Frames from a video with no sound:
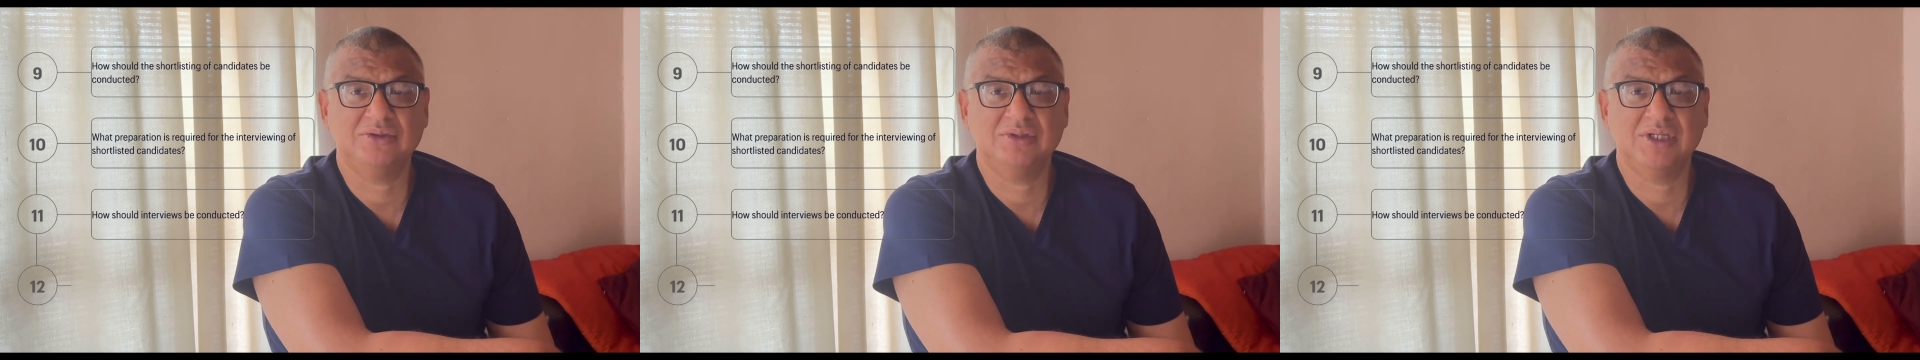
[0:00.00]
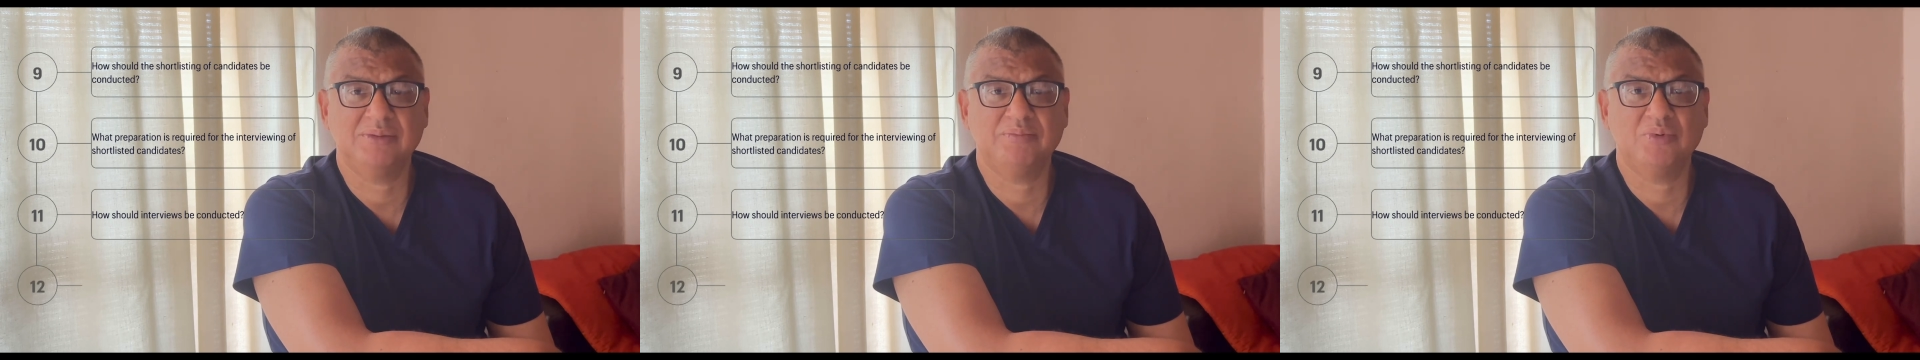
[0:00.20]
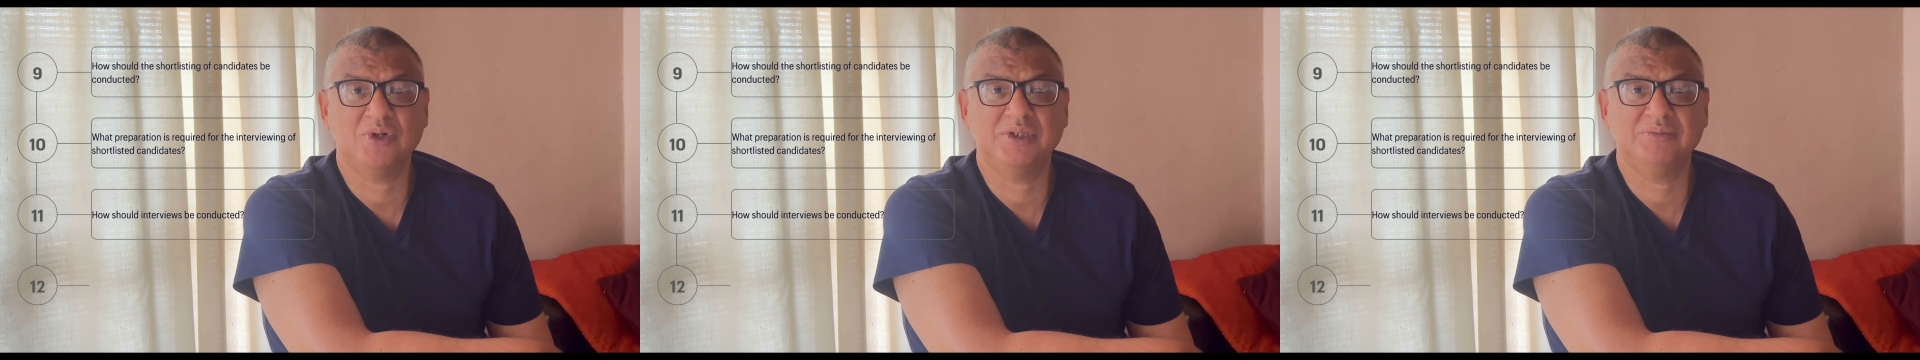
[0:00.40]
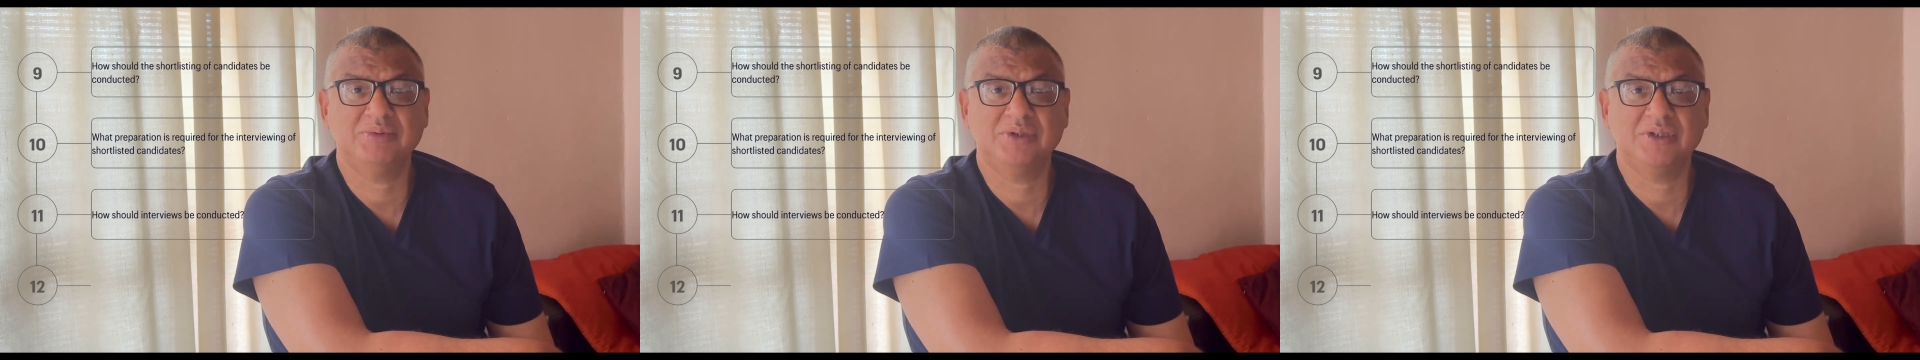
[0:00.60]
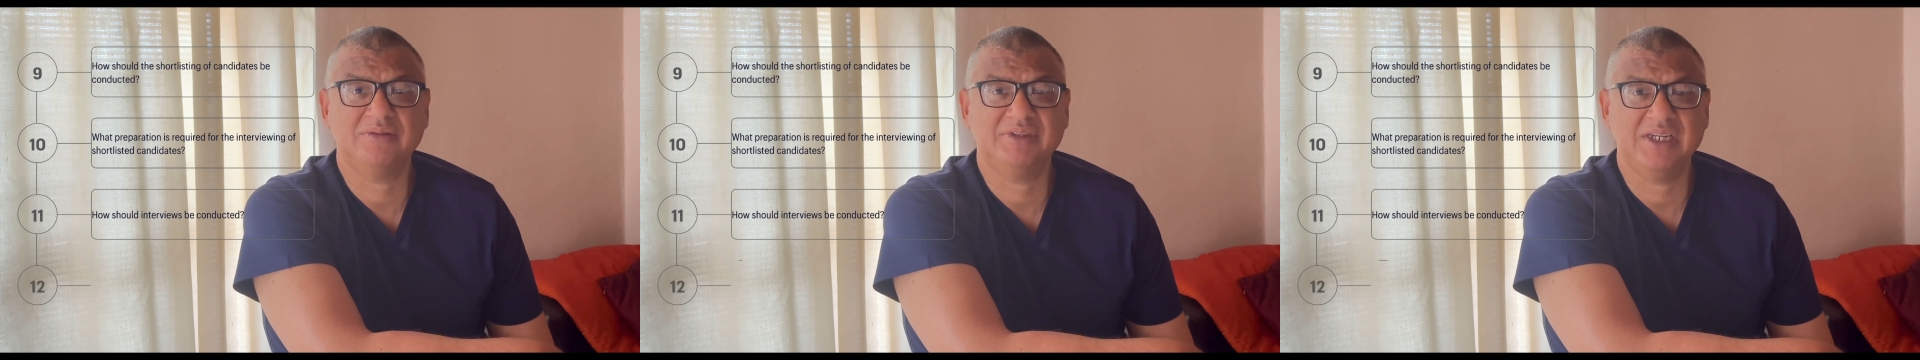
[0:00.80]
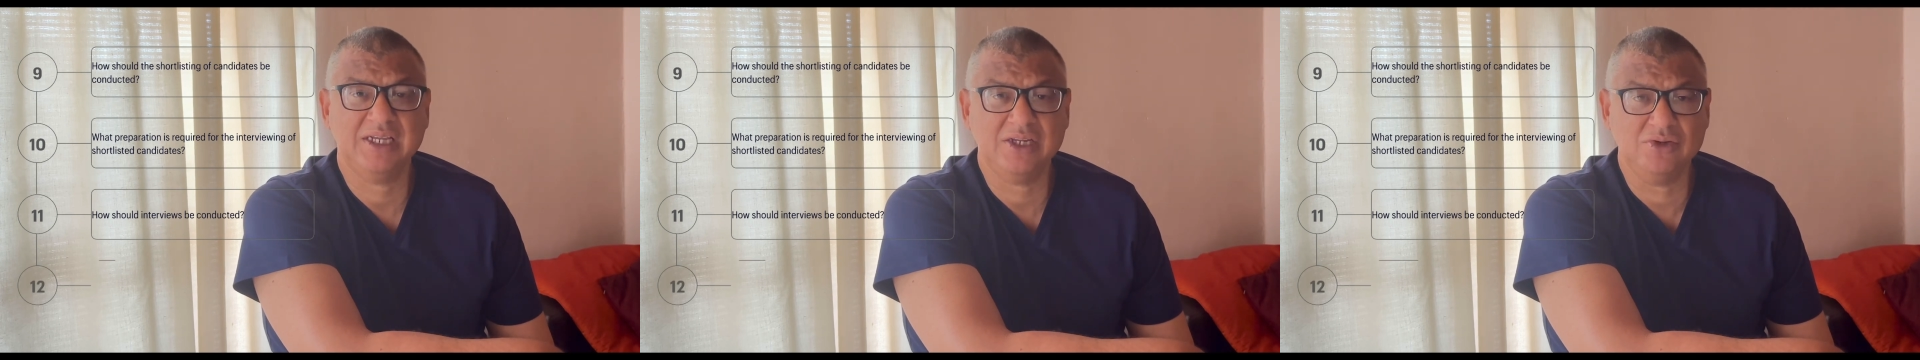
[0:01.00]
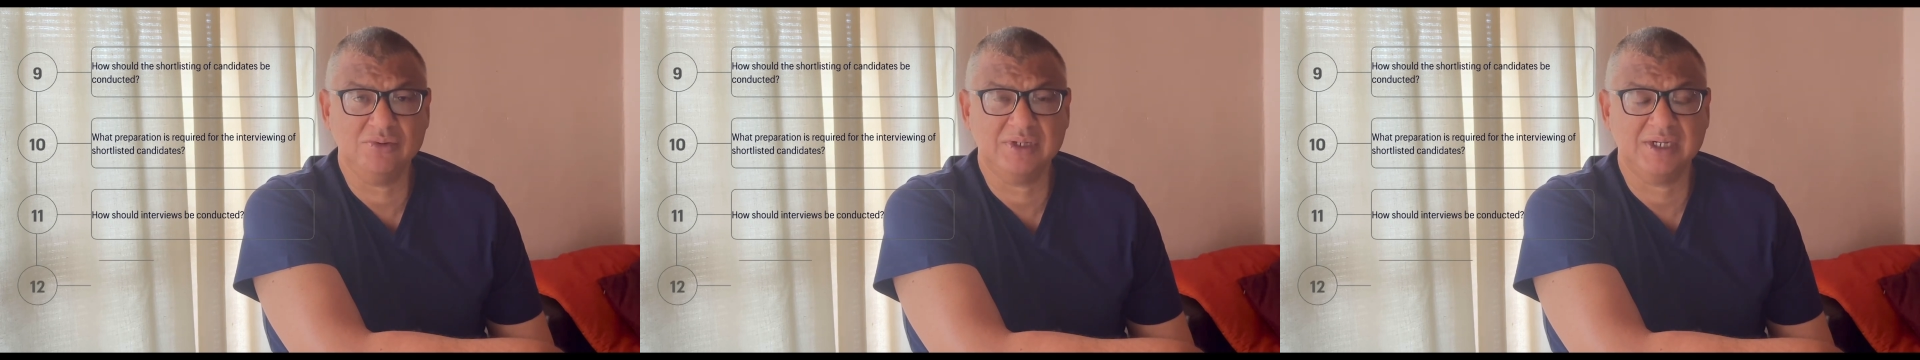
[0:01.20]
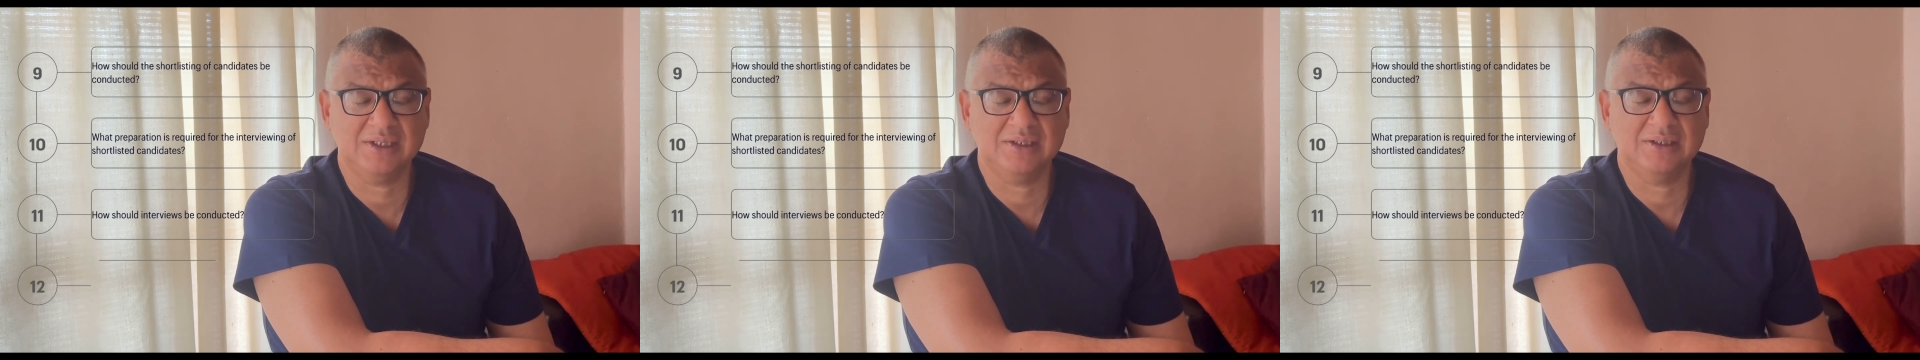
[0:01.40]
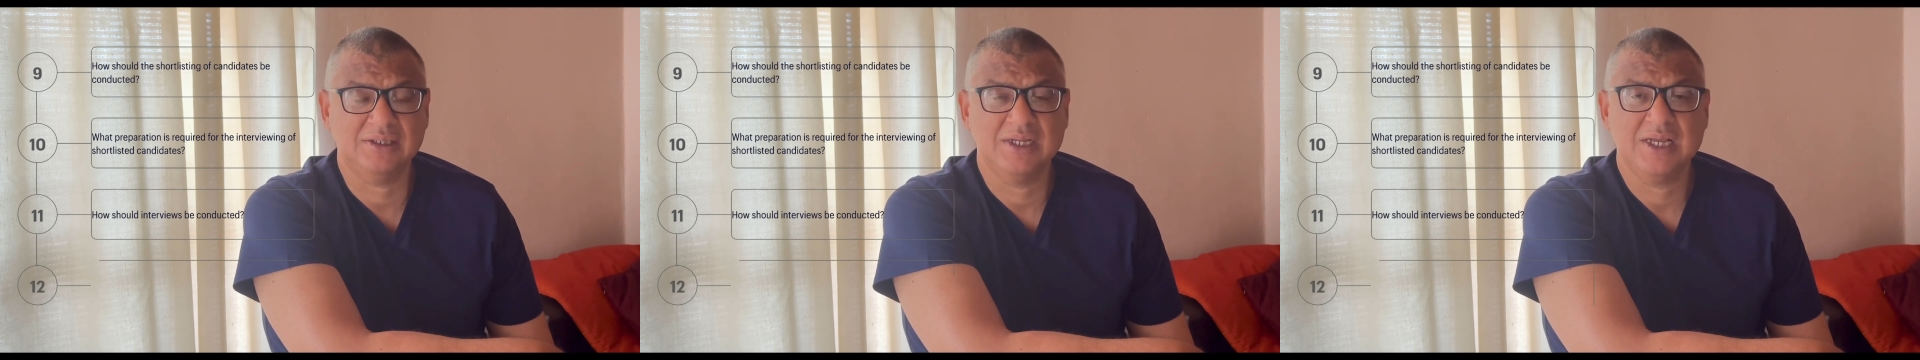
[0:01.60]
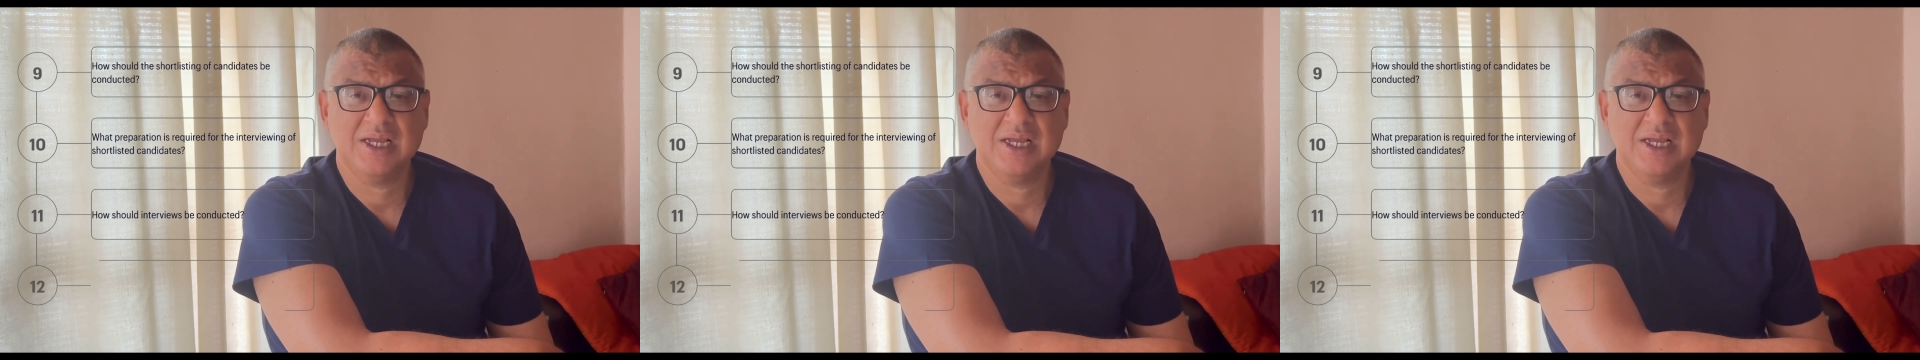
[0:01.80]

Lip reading: to the appointment of an educator